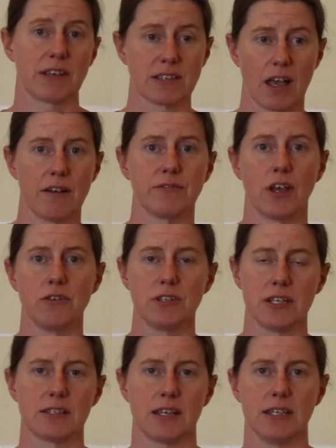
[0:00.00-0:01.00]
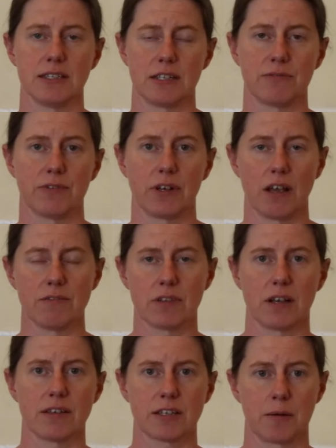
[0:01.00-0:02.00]
the things that I've noticed that is different over
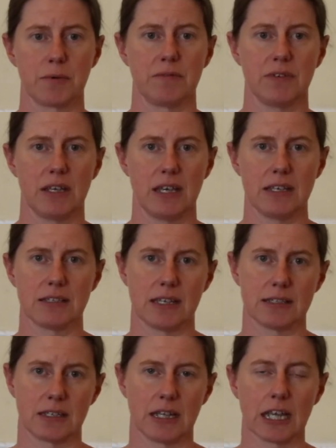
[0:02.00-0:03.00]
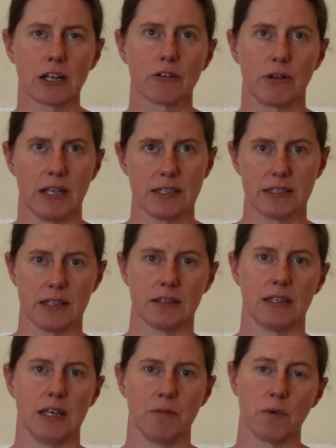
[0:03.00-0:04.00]
the last couple of years is an increase
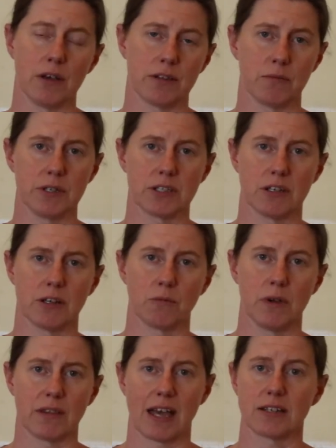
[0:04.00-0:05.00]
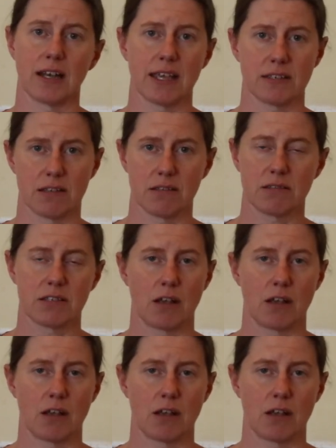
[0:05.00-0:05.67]
in the work that we're doing with adolescents.